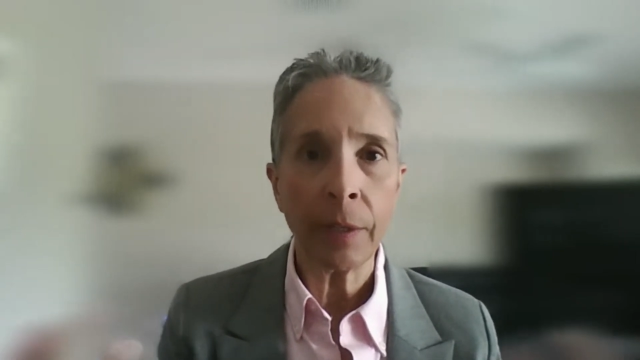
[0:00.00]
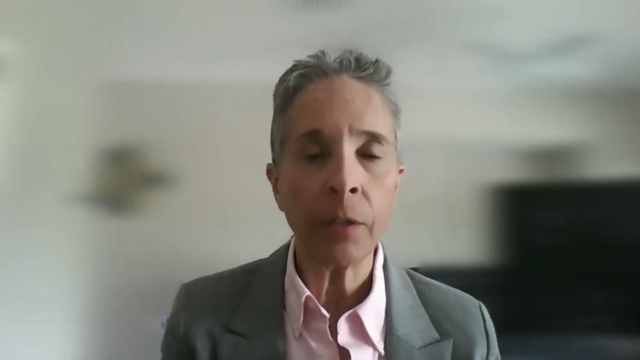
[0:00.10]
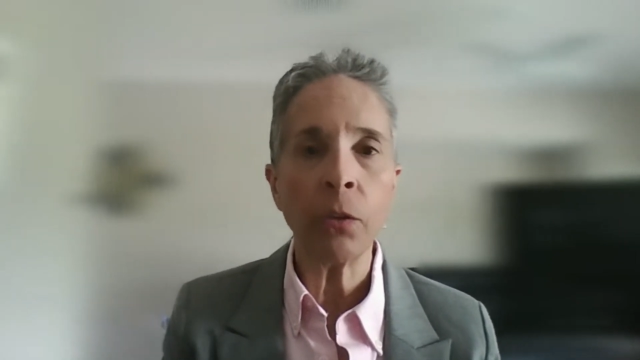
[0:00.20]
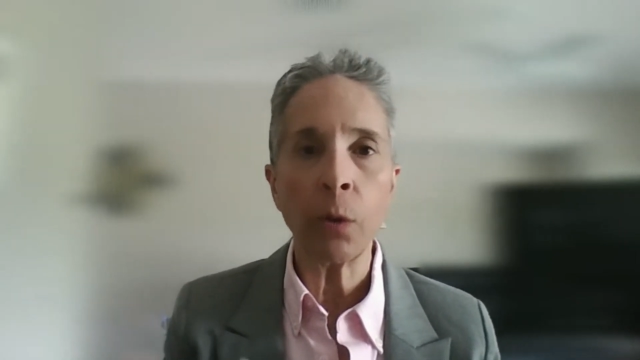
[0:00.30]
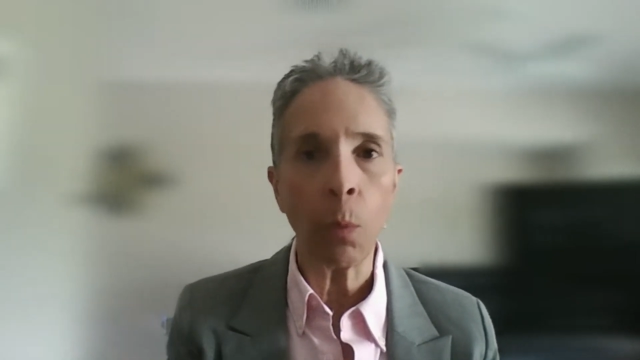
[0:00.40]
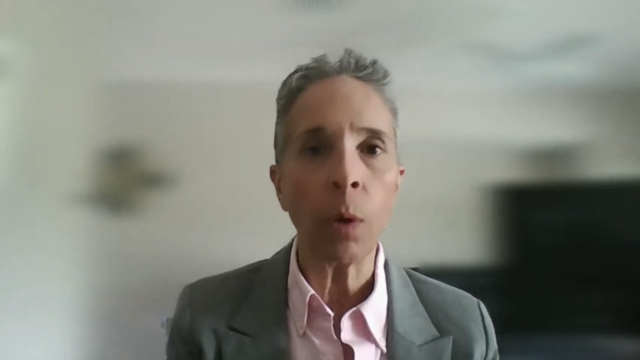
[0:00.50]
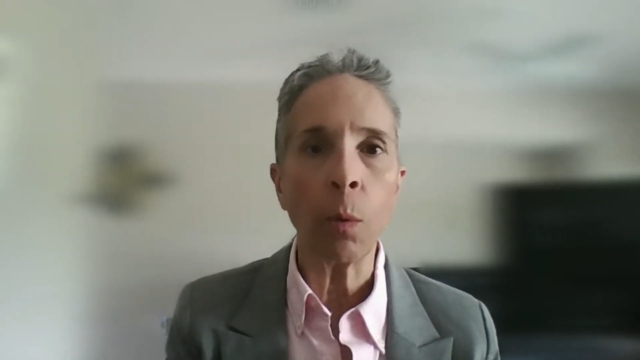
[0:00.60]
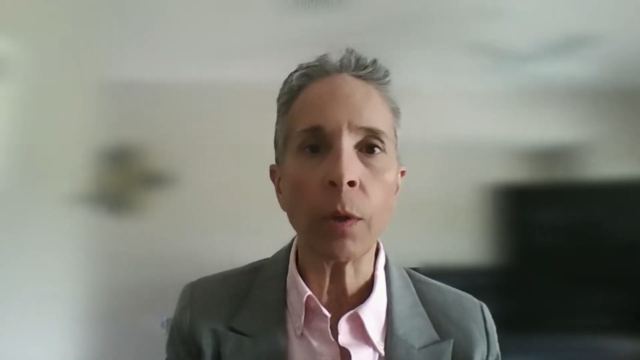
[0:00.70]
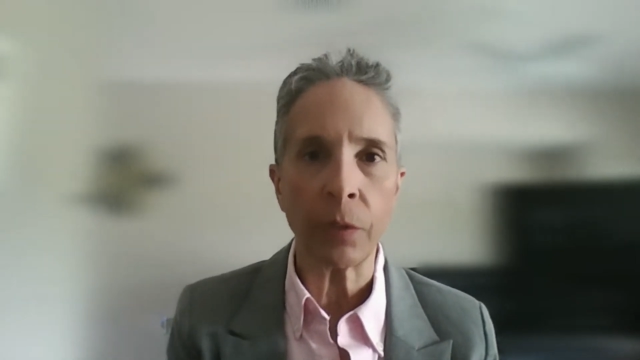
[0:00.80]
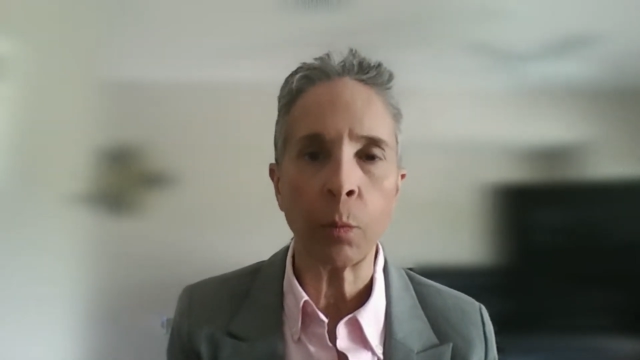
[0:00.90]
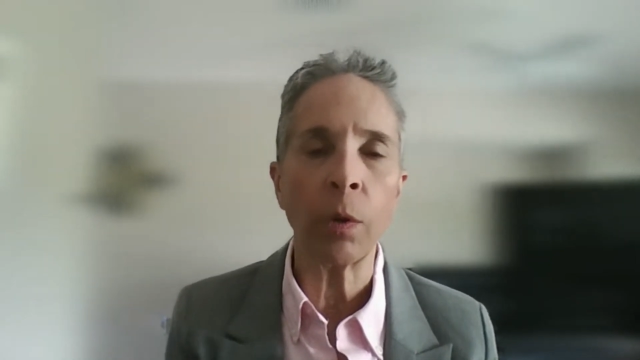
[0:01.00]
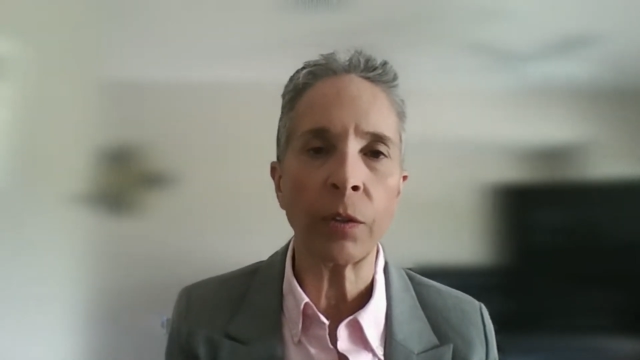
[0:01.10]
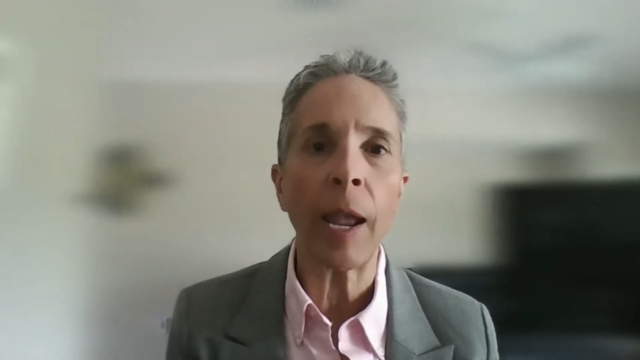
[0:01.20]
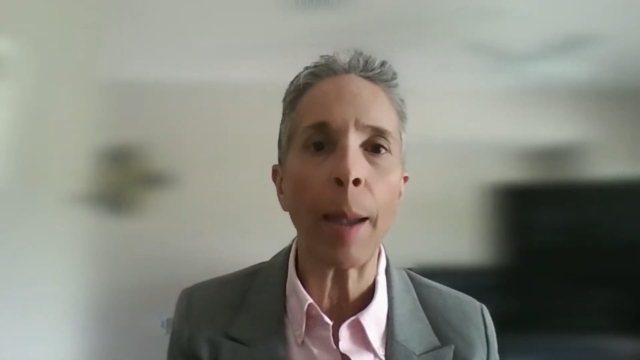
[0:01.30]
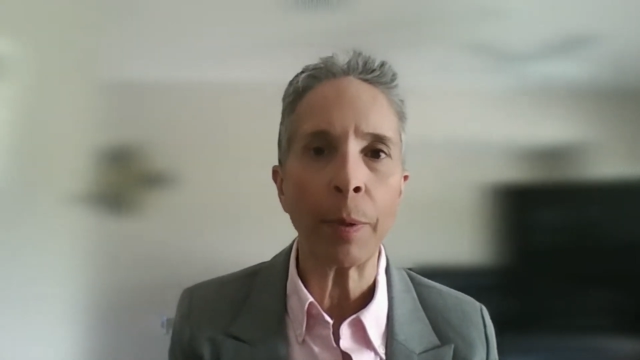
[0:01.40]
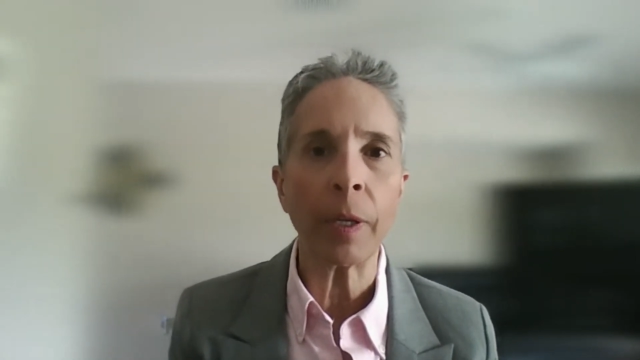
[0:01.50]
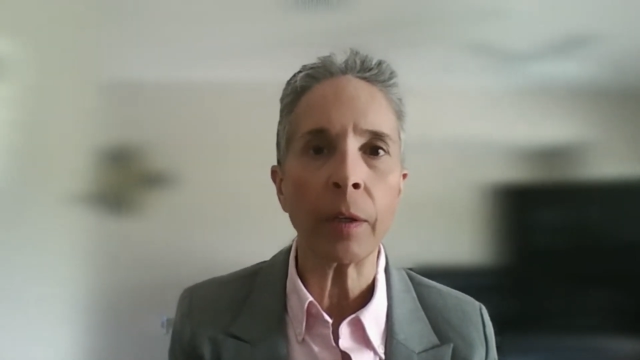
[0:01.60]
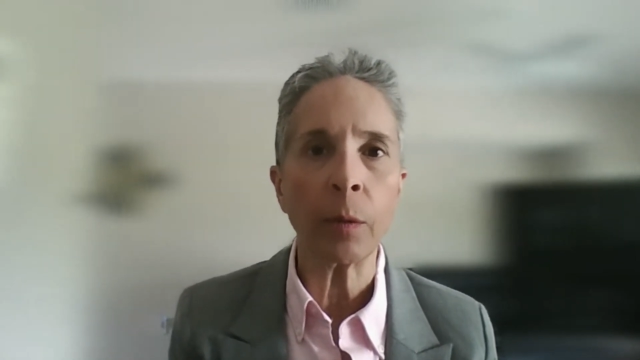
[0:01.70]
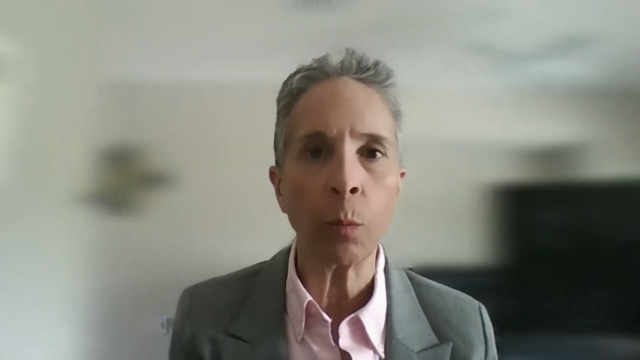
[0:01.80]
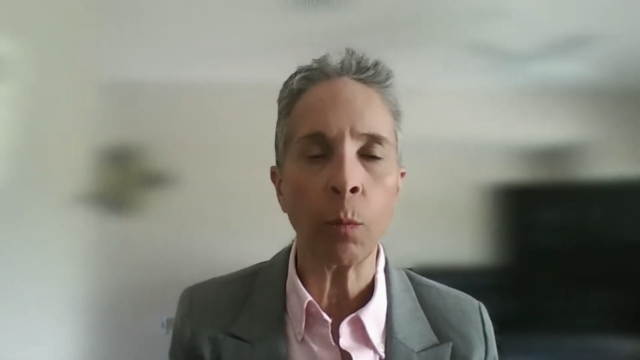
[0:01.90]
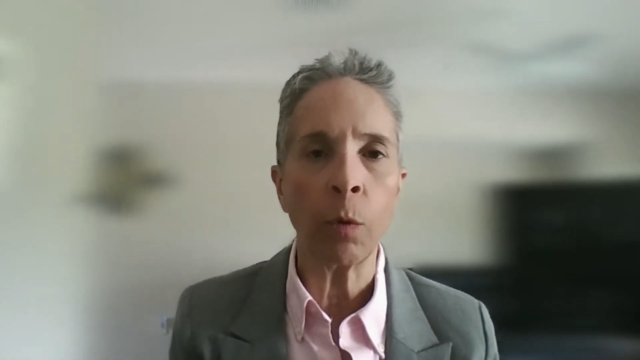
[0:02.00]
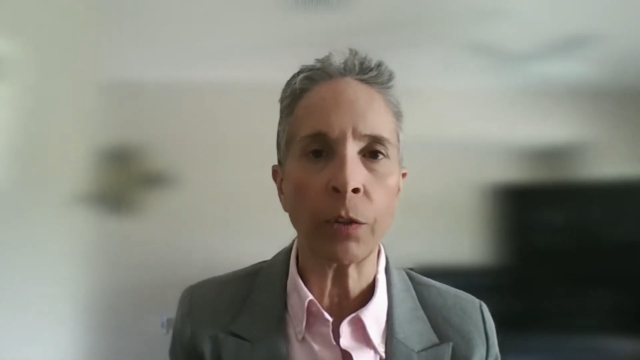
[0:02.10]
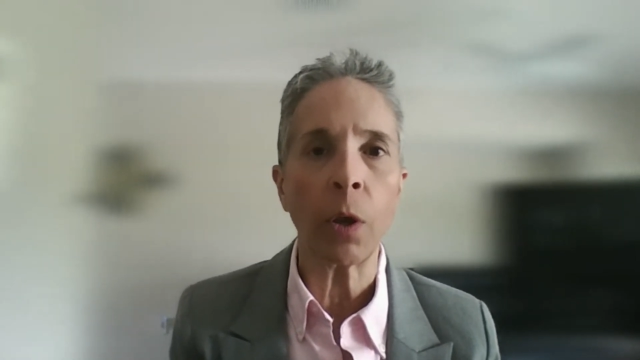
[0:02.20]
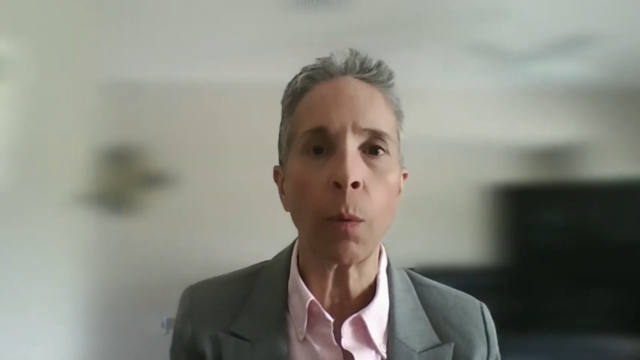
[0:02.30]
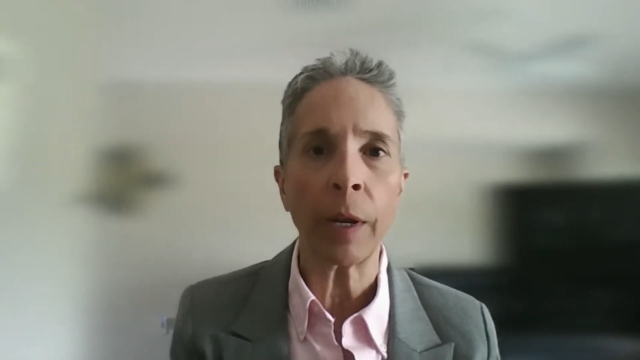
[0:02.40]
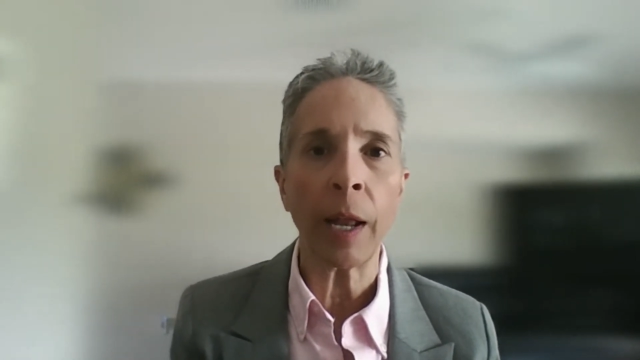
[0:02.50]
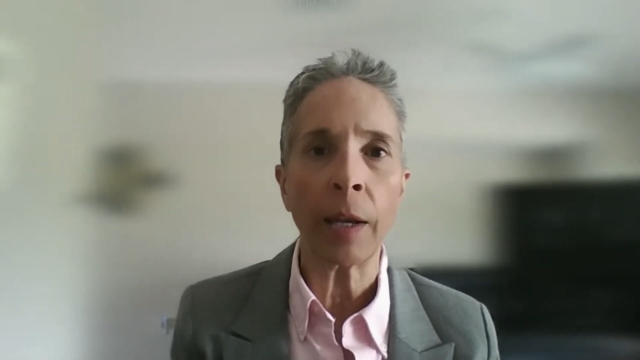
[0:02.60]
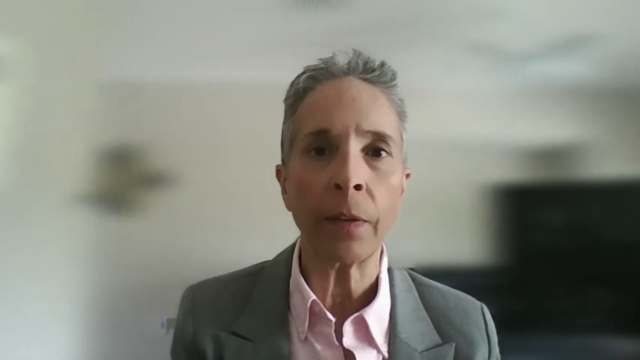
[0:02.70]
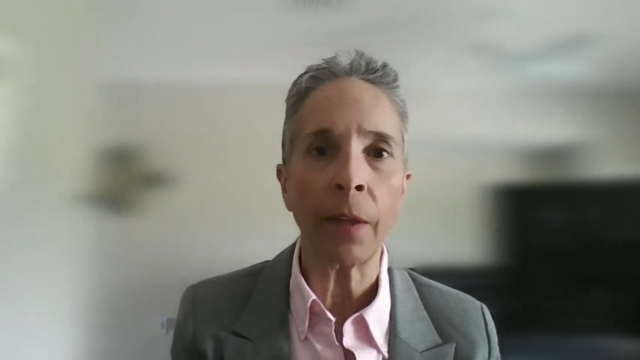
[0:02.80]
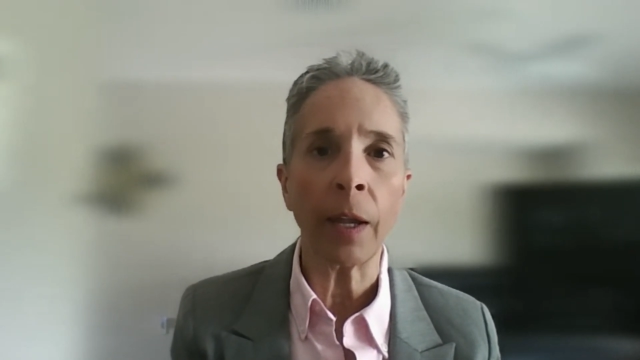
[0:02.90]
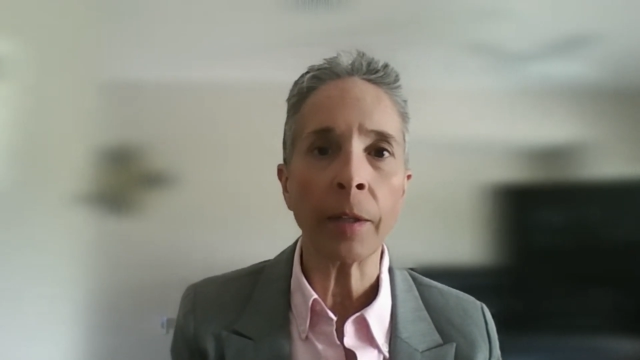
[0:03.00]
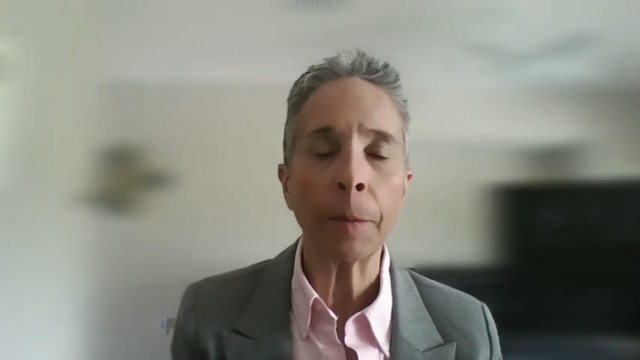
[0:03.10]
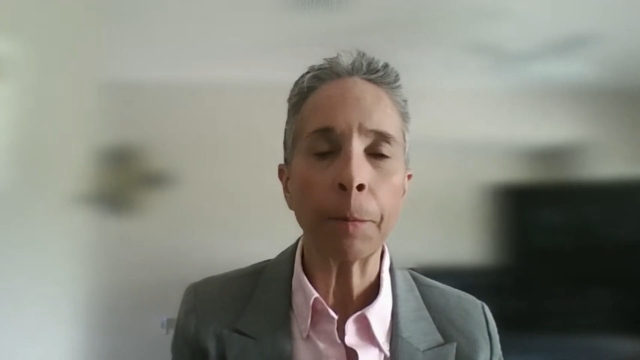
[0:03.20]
and what's happening and what's going on in that.